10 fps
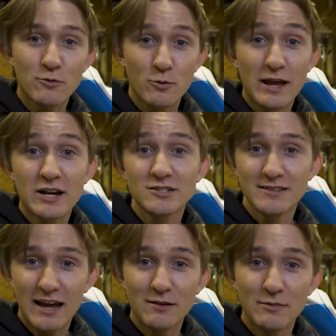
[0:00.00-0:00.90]
it where we actually
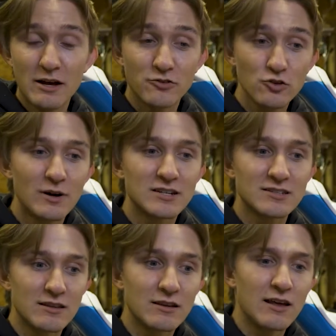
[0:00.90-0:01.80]
tightened down too much,
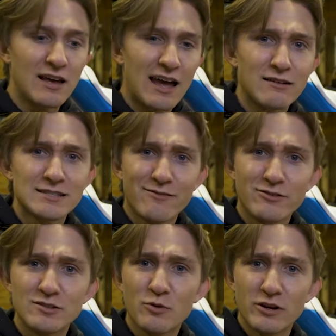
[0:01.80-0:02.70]
and then I was having
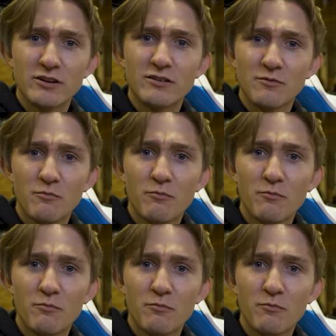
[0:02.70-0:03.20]
this weird